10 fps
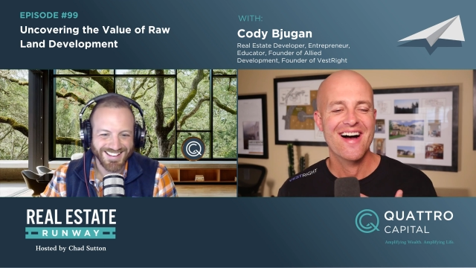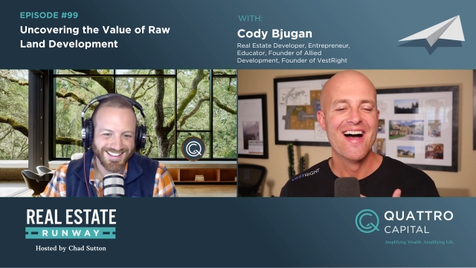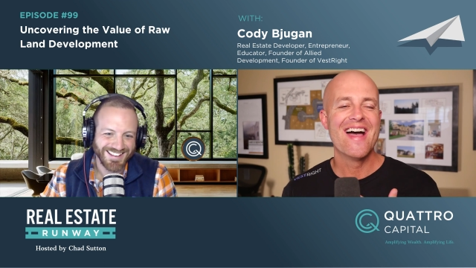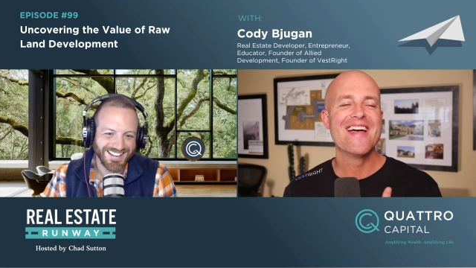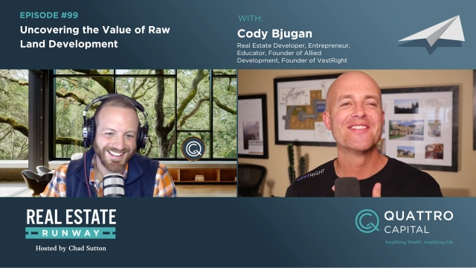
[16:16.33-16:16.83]
Speaker 1: have,
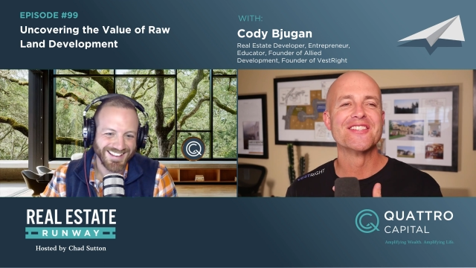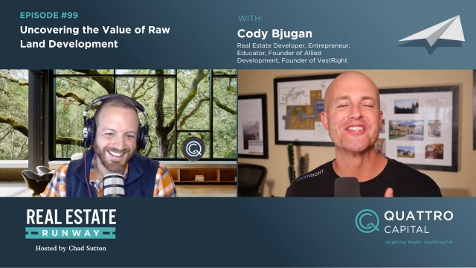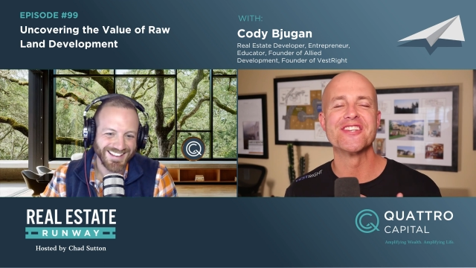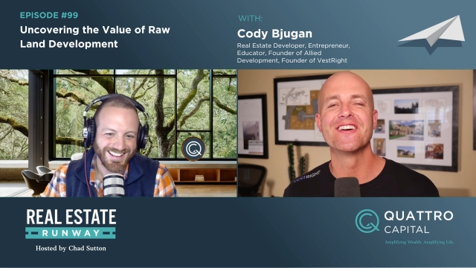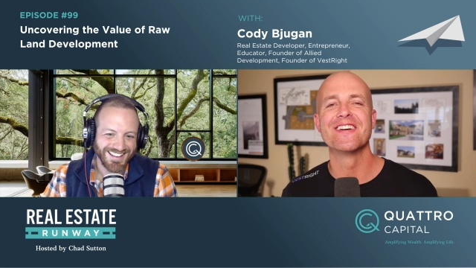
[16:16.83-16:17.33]
I
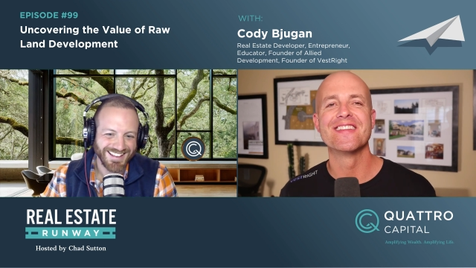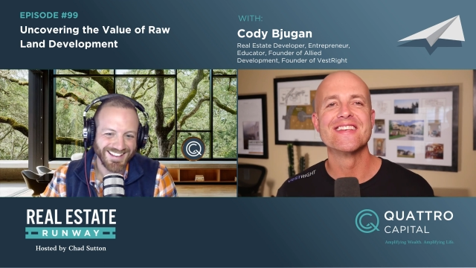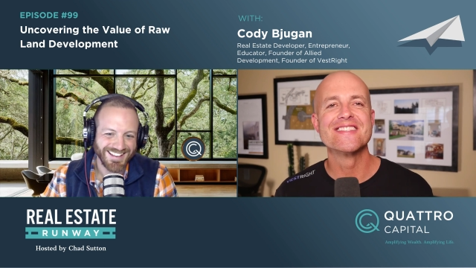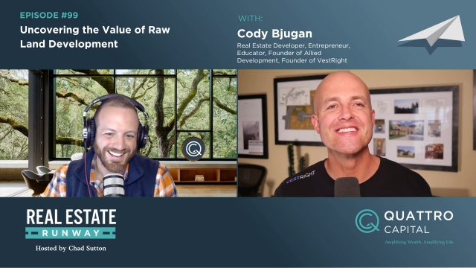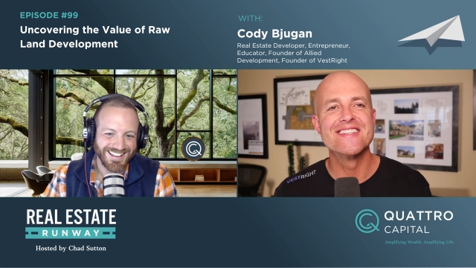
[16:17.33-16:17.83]
have a
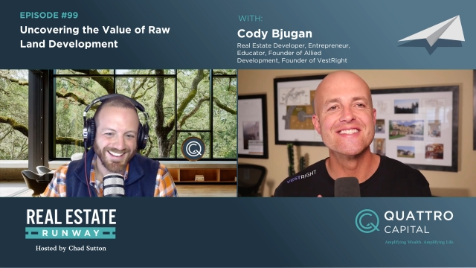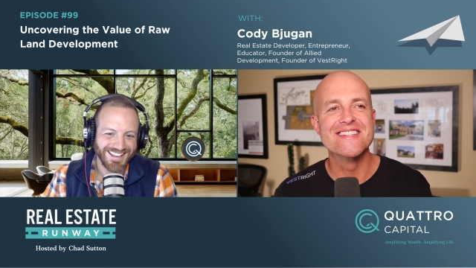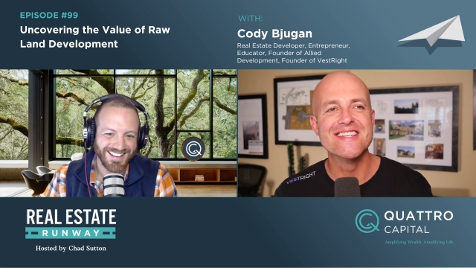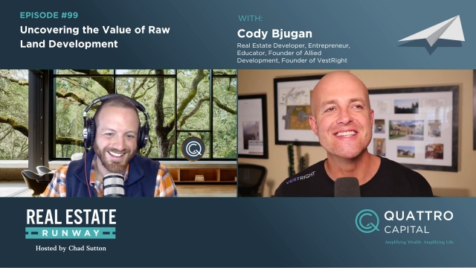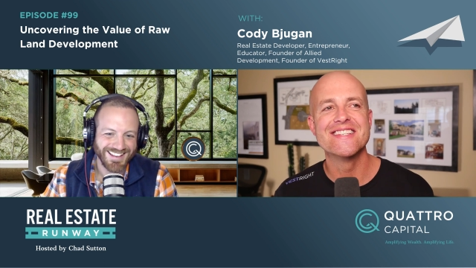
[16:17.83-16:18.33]
shirt that
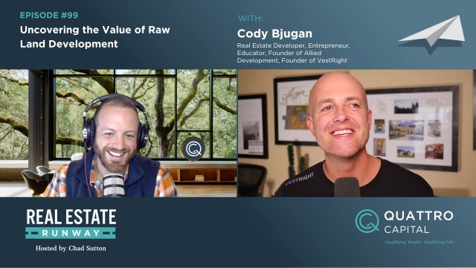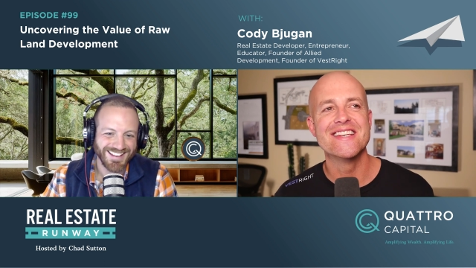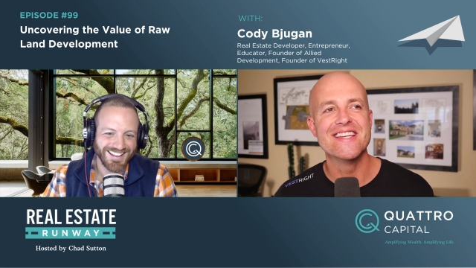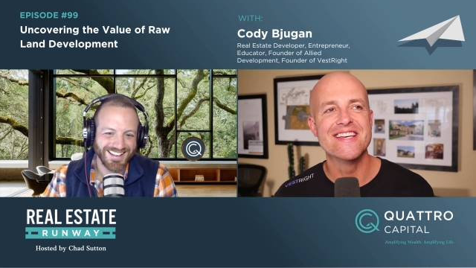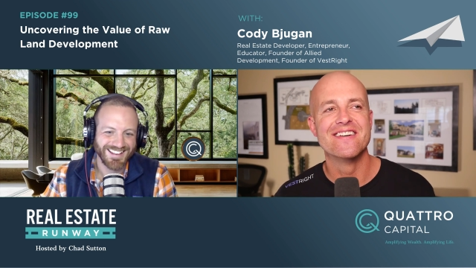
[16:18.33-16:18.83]
says a
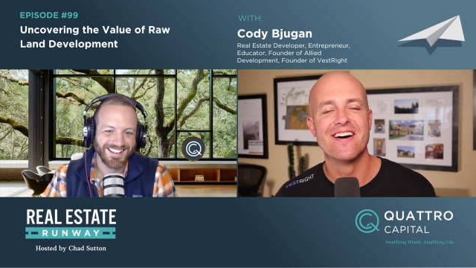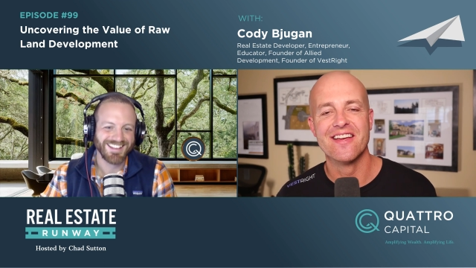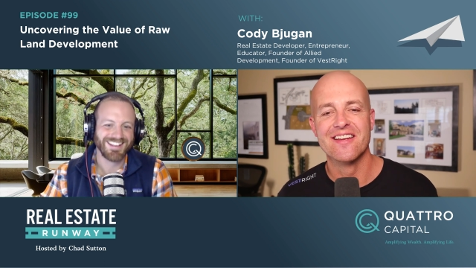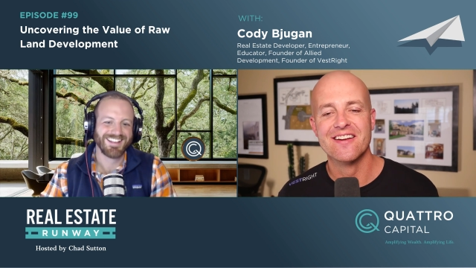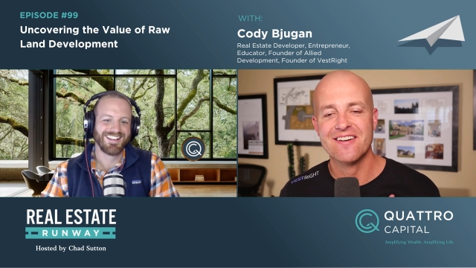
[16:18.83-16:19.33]

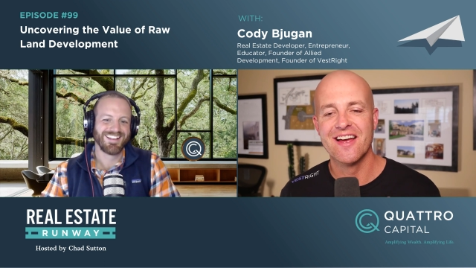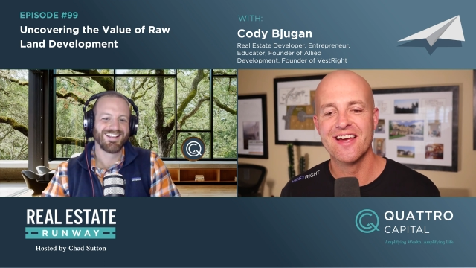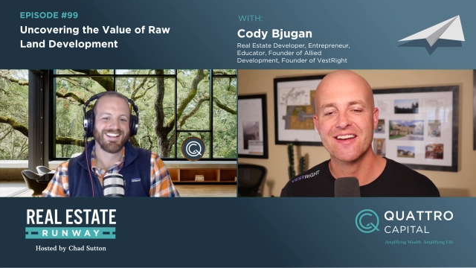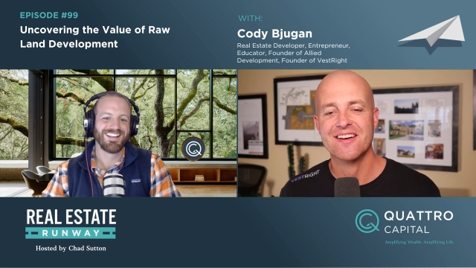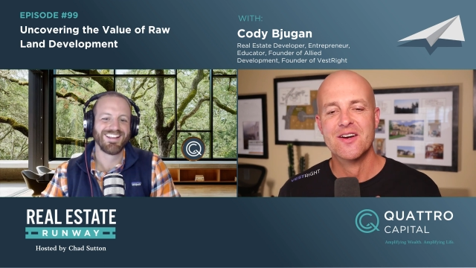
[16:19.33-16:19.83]
DCD on it,
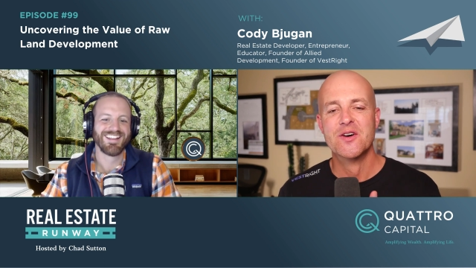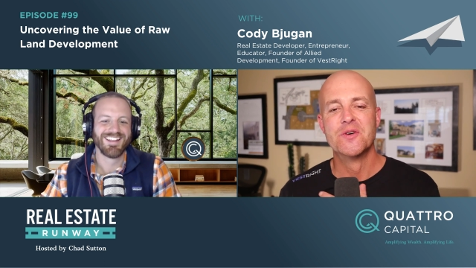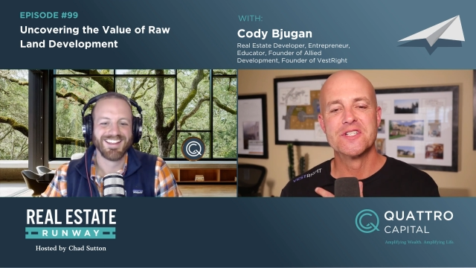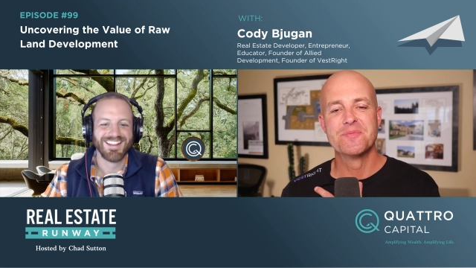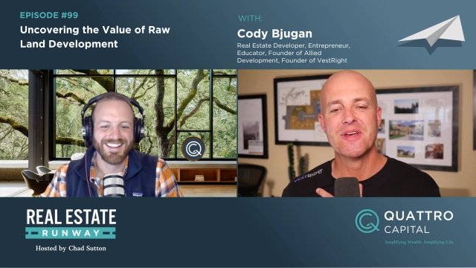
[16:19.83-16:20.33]
right?
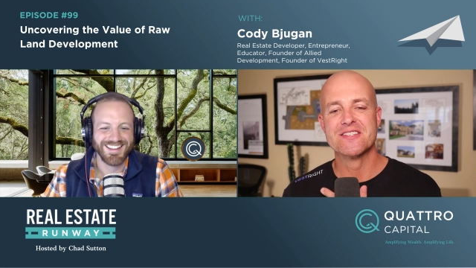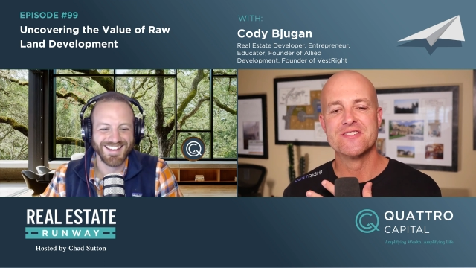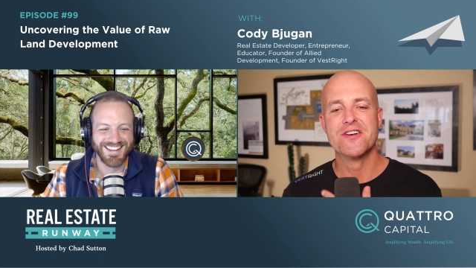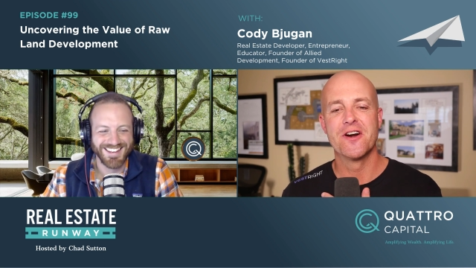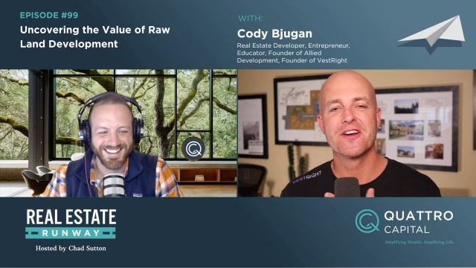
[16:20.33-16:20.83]
which
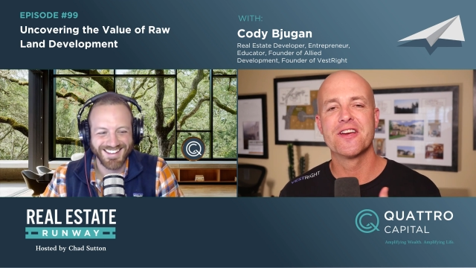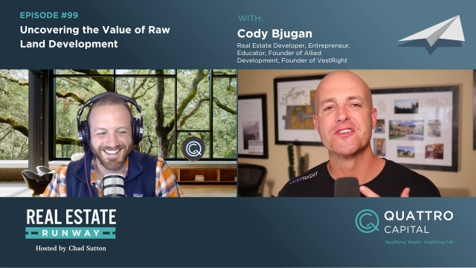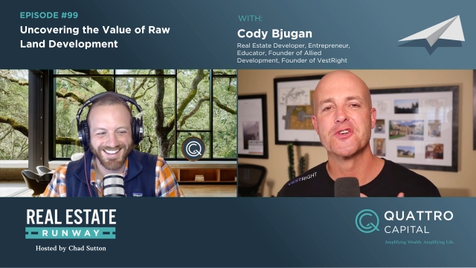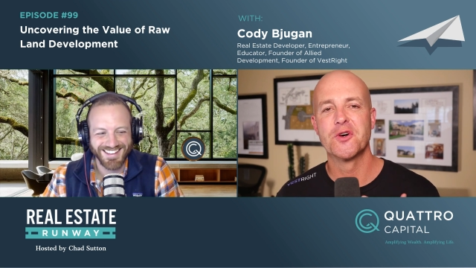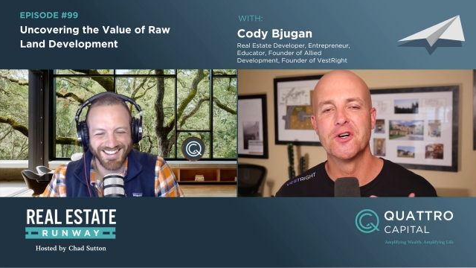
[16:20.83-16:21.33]
means
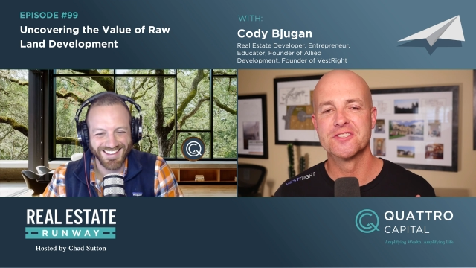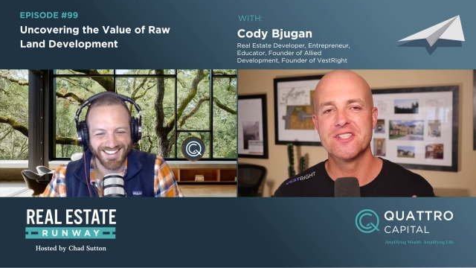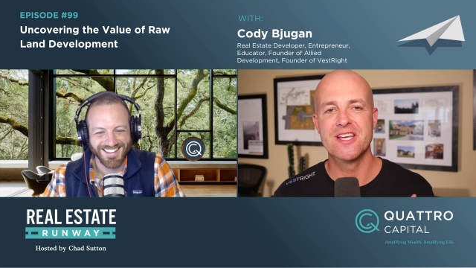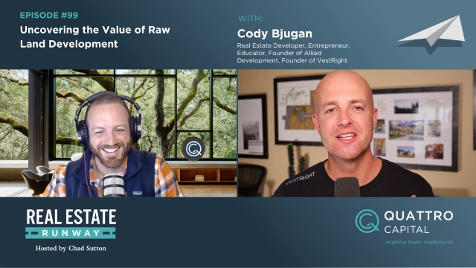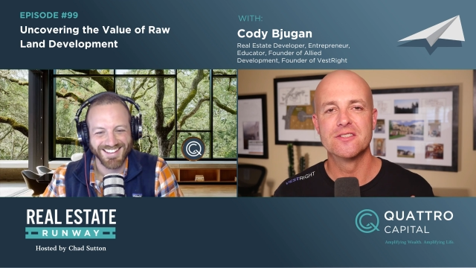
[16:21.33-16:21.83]
dirt
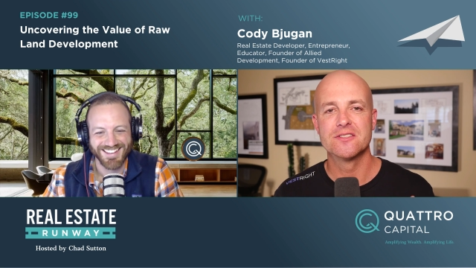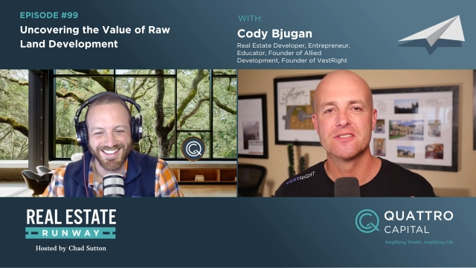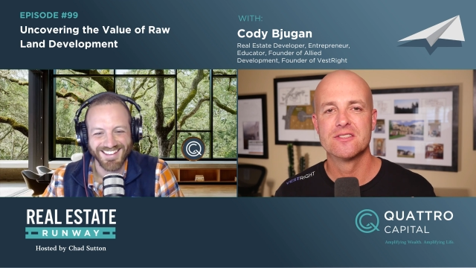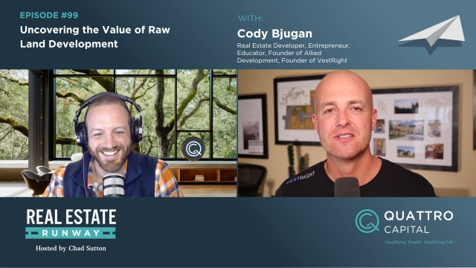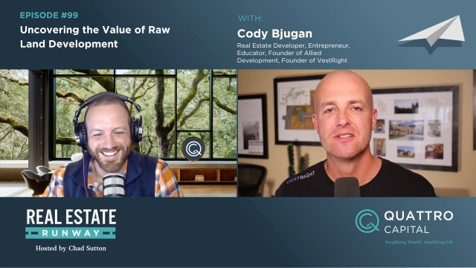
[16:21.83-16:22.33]
controls
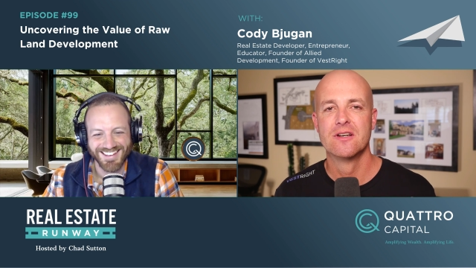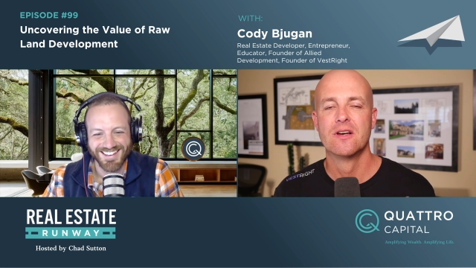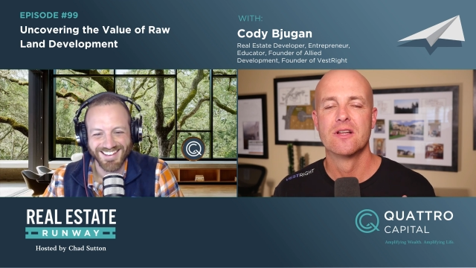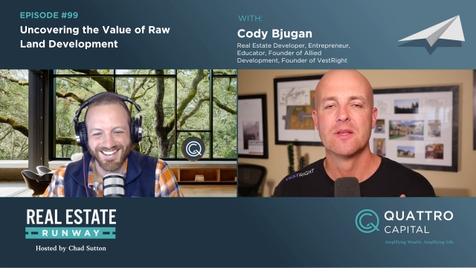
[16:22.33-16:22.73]
deals.